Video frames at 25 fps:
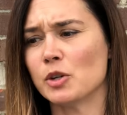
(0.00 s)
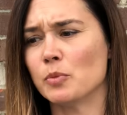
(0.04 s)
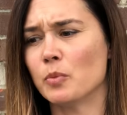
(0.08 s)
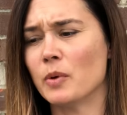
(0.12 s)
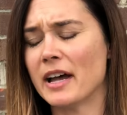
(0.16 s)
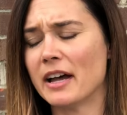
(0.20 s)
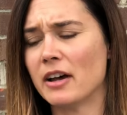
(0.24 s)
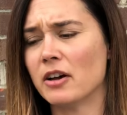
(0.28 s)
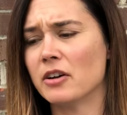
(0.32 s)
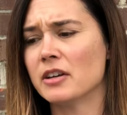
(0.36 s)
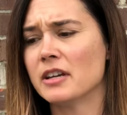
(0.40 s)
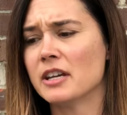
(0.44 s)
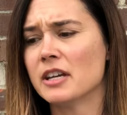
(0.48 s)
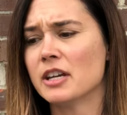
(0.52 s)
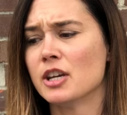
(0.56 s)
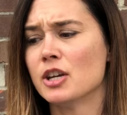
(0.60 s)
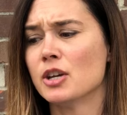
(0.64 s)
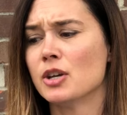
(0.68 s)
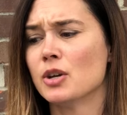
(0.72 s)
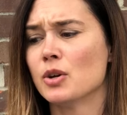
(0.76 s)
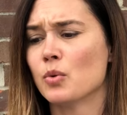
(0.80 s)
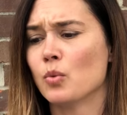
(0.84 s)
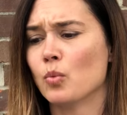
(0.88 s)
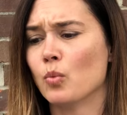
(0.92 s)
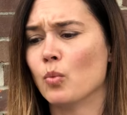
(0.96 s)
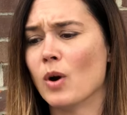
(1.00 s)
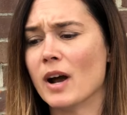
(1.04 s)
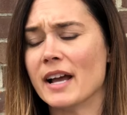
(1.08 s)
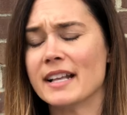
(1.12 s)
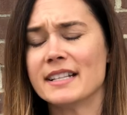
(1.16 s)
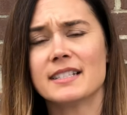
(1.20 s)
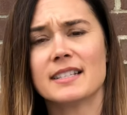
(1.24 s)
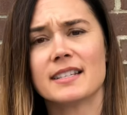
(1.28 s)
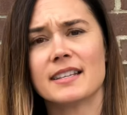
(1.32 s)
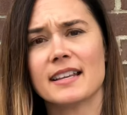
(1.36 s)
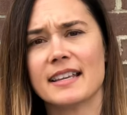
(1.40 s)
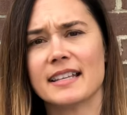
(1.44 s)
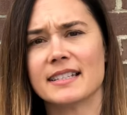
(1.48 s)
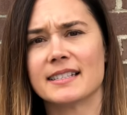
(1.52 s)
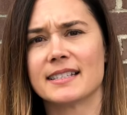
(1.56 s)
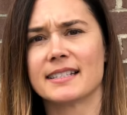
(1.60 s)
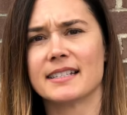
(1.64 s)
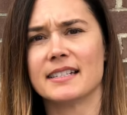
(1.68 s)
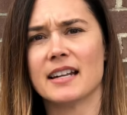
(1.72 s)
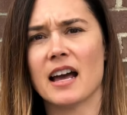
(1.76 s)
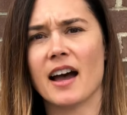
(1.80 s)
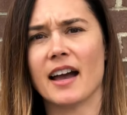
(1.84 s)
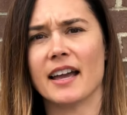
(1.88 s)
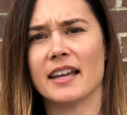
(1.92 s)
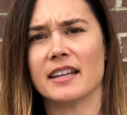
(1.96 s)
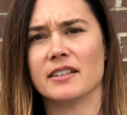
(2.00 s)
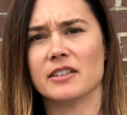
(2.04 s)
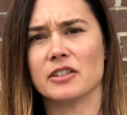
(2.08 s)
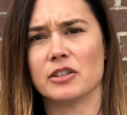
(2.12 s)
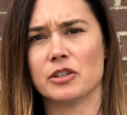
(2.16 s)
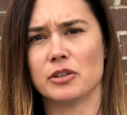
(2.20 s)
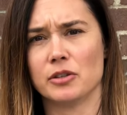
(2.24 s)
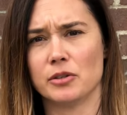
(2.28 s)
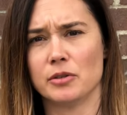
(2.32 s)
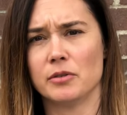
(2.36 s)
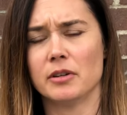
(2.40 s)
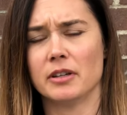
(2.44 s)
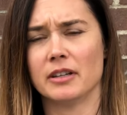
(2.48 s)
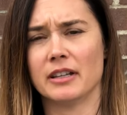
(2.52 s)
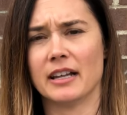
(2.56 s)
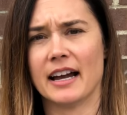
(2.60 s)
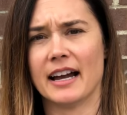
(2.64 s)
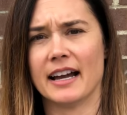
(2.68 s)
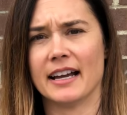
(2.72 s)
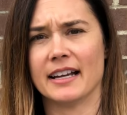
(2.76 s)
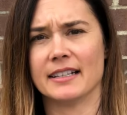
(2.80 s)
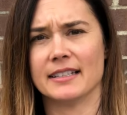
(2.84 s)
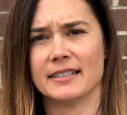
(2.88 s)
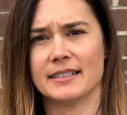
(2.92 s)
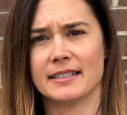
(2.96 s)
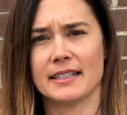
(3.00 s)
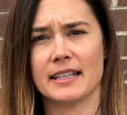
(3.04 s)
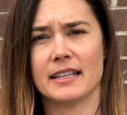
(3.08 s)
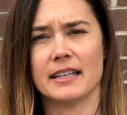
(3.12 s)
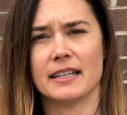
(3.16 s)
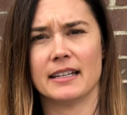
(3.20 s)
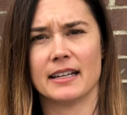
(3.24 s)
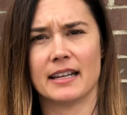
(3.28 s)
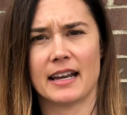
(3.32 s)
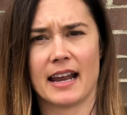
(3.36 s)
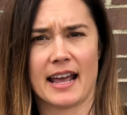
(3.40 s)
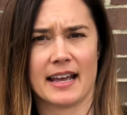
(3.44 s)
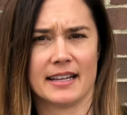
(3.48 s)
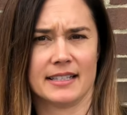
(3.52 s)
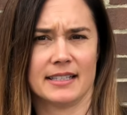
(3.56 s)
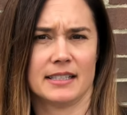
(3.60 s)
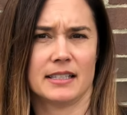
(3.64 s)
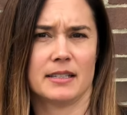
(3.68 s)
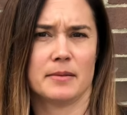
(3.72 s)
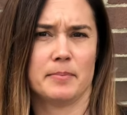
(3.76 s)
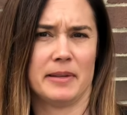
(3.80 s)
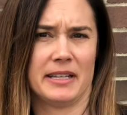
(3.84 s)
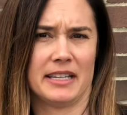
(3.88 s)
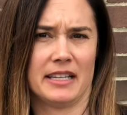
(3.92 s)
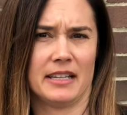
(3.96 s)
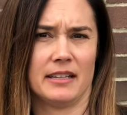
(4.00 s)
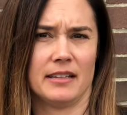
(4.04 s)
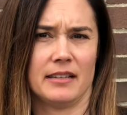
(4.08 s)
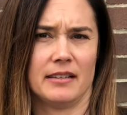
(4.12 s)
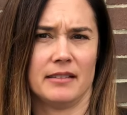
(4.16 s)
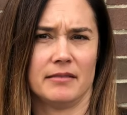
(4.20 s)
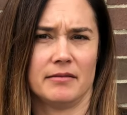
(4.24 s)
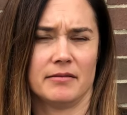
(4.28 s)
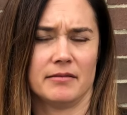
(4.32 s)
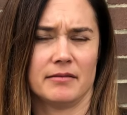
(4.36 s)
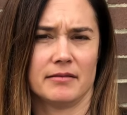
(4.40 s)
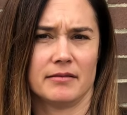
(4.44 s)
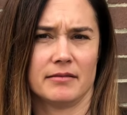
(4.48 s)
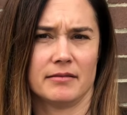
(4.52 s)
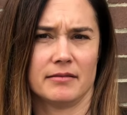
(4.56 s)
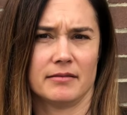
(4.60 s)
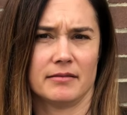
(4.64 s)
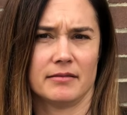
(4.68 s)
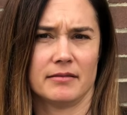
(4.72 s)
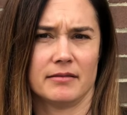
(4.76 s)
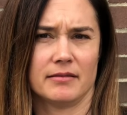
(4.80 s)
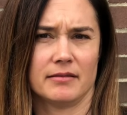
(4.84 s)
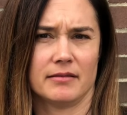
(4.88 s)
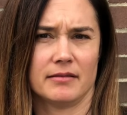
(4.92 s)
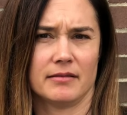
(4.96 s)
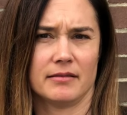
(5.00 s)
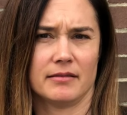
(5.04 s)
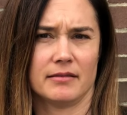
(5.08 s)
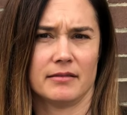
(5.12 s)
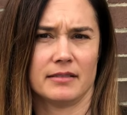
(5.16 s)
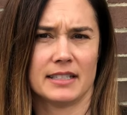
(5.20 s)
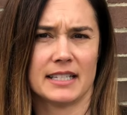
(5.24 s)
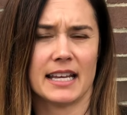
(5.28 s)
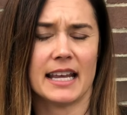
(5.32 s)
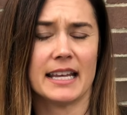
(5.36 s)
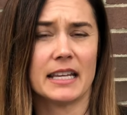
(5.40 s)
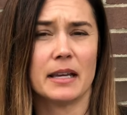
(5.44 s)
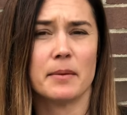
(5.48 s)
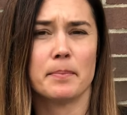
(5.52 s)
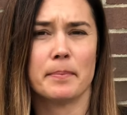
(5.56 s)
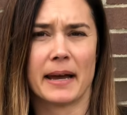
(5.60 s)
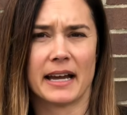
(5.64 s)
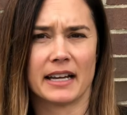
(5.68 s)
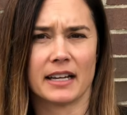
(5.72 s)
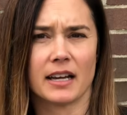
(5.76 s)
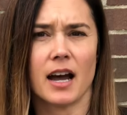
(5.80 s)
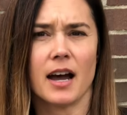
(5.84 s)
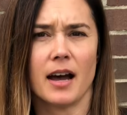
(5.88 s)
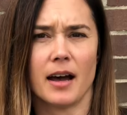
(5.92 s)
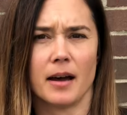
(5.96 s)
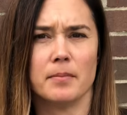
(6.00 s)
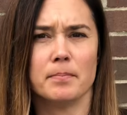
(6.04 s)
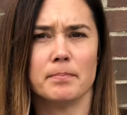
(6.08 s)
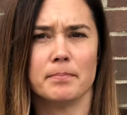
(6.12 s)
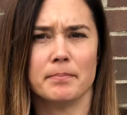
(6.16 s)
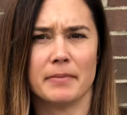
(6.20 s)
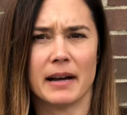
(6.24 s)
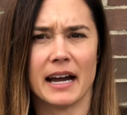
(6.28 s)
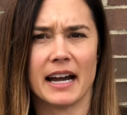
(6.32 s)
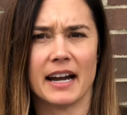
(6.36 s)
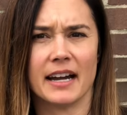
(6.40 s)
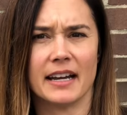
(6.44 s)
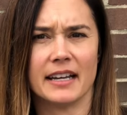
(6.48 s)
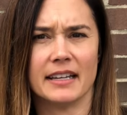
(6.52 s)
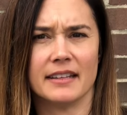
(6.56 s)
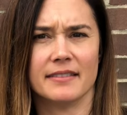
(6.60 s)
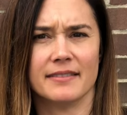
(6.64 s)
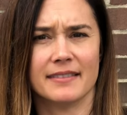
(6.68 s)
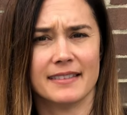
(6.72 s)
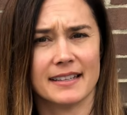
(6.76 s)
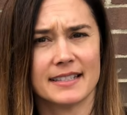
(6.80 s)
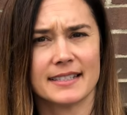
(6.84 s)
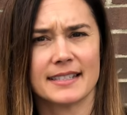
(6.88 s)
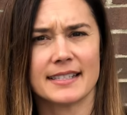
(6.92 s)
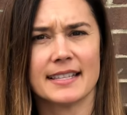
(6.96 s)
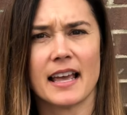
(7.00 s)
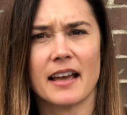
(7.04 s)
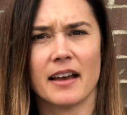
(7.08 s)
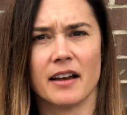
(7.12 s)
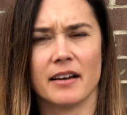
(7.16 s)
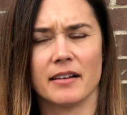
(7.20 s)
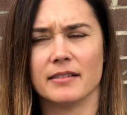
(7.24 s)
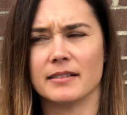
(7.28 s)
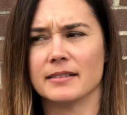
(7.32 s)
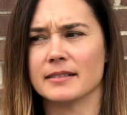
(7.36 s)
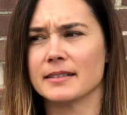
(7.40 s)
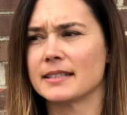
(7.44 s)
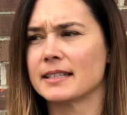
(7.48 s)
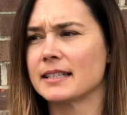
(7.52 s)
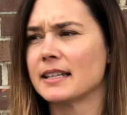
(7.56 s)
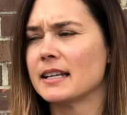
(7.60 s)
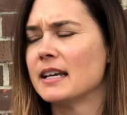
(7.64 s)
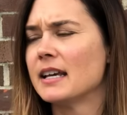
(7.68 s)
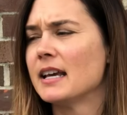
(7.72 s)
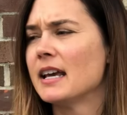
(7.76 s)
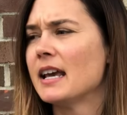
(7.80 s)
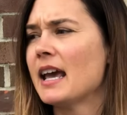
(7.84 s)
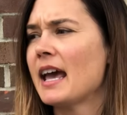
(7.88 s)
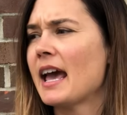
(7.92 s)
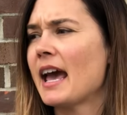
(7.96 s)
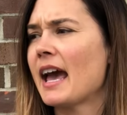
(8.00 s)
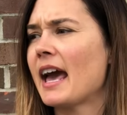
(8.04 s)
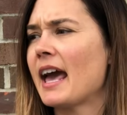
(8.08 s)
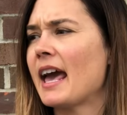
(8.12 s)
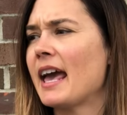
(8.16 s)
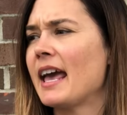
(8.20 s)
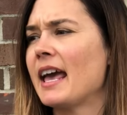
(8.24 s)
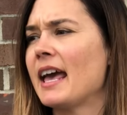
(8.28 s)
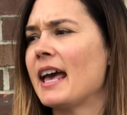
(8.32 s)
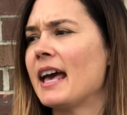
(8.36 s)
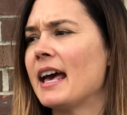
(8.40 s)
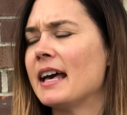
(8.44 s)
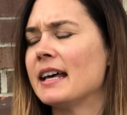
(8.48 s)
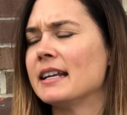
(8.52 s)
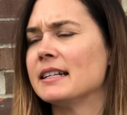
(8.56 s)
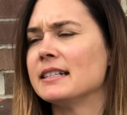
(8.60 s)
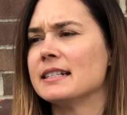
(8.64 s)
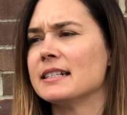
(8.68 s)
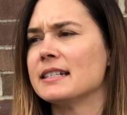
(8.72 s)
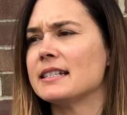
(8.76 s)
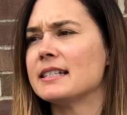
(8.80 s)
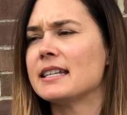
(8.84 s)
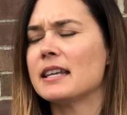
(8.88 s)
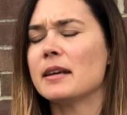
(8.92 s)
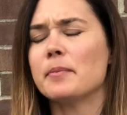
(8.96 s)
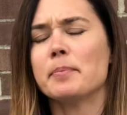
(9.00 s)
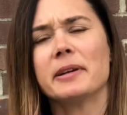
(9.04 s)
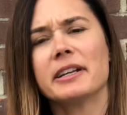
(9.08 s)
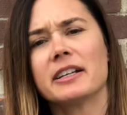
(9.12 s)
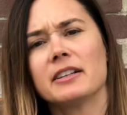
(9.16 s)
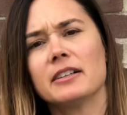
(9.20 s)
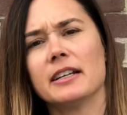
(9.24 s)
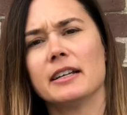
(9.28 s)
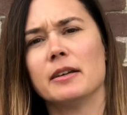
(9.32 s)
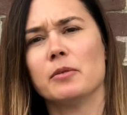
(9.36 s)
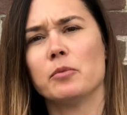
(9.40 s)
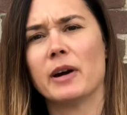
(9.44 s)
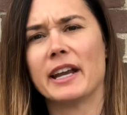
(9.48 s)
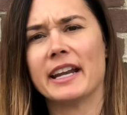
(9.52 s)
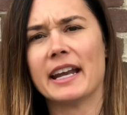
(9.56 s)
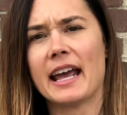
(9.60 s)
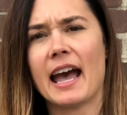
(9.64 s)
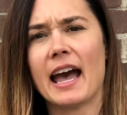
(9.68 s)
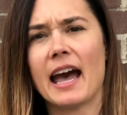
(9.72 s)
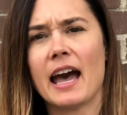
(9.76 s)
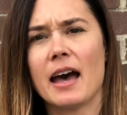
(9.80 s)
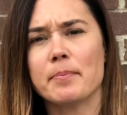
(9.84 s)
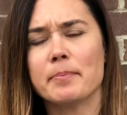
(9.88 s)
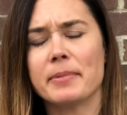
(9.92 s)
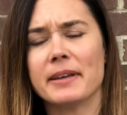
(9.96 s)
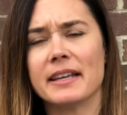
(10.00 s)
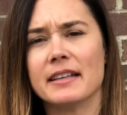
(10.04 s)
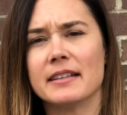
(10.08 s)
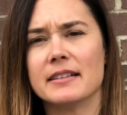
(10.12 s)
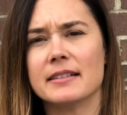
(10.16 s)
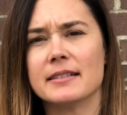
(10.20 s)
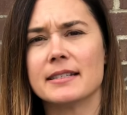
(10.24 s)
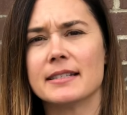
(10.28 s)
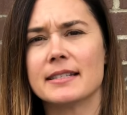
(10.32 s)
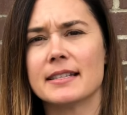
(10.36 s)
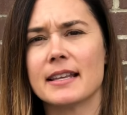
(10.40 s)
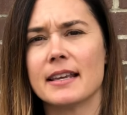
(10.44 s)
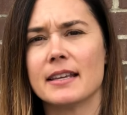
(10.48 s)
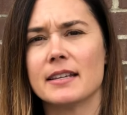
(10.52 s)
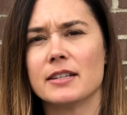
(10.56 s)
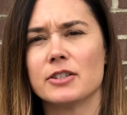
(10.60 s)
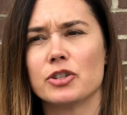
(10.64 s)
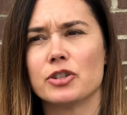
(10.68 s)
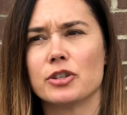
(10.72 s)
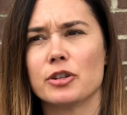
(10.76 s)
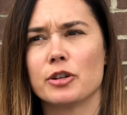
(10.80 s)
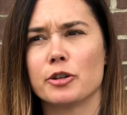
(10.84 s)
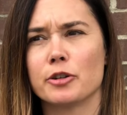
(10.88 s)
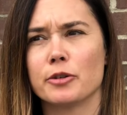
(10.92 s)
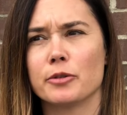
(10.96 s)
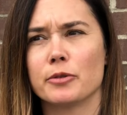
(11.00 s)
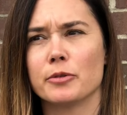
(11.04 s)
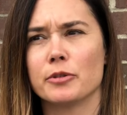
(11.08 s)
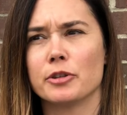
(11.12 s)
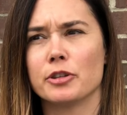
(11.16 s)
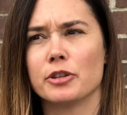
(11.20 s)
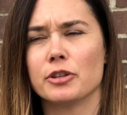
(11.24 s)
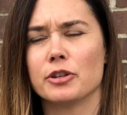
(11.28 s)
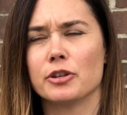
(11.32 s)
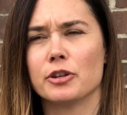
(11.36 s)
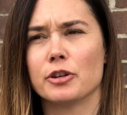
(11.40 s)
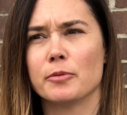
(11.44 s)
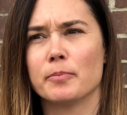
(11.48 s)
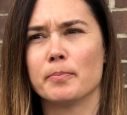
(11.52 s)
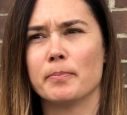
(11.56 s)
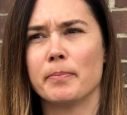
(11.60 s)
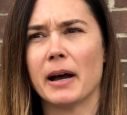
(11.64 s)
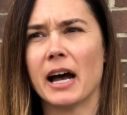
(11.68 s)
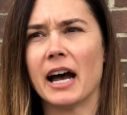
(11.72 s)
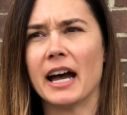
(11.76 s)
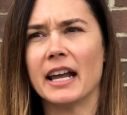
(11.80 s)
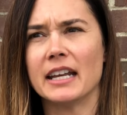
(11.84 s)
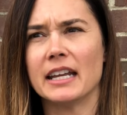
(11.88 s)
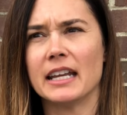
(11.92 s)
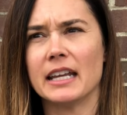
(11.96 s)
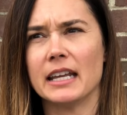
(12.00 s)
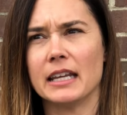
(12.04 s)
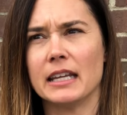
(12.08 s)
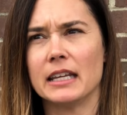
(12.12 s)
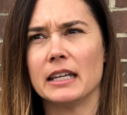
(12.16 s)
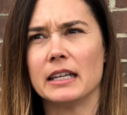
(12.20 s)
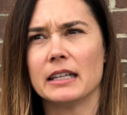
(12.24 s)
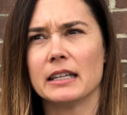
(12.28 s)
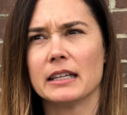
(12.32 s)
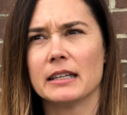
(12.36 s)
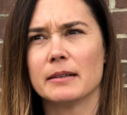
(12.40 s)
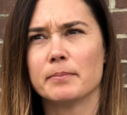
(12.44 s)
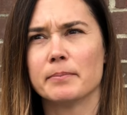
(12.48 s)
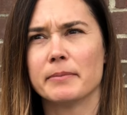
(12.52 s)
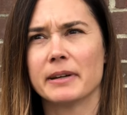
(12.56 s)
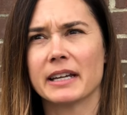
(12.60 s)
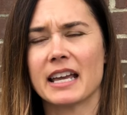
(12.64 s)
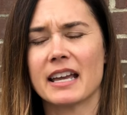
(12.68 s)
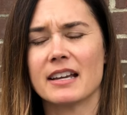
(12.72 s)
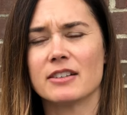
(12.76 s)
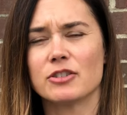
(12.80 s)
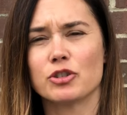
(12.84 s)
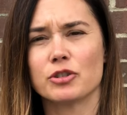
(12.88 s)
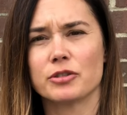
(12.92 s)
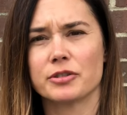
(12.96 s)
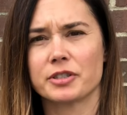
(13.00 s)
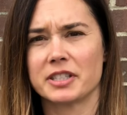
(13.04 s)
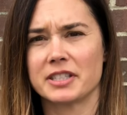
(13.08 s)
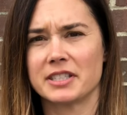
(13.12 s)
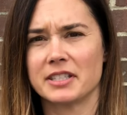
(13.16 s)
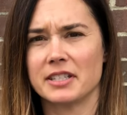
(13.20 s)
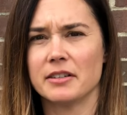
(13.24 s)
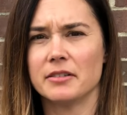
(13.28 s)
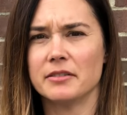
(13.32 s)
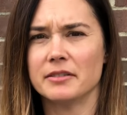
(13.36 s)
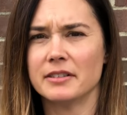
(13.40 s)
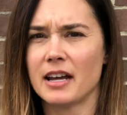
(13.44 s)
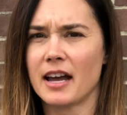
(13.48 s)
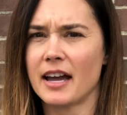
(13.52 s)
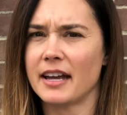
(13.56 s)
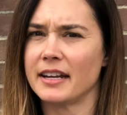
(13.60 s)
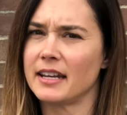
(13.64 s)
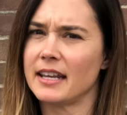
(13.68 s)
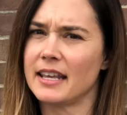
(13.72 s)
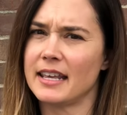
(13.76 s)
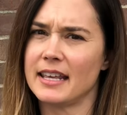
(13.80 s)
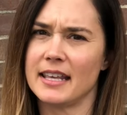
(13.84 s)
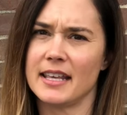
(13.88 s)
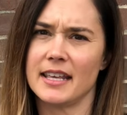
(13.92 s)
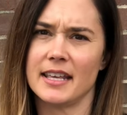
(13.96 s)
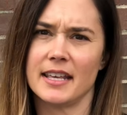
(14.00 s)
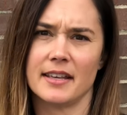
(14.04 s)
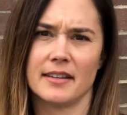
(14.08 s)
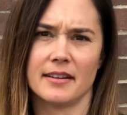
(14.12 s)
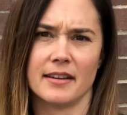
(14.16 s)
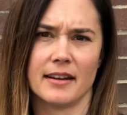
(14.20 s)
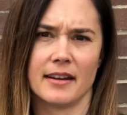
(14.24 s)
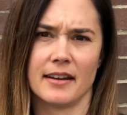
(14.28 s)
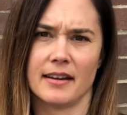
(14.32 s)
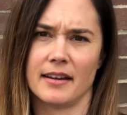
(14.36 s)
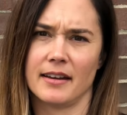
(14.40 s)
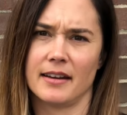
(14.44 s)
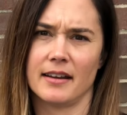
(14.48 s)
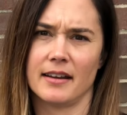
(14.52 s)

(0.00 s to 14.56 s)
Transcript: Well, once it's not utilized, then it has to be taken back up by the cells. And typically what happens is your body, because you're still not in,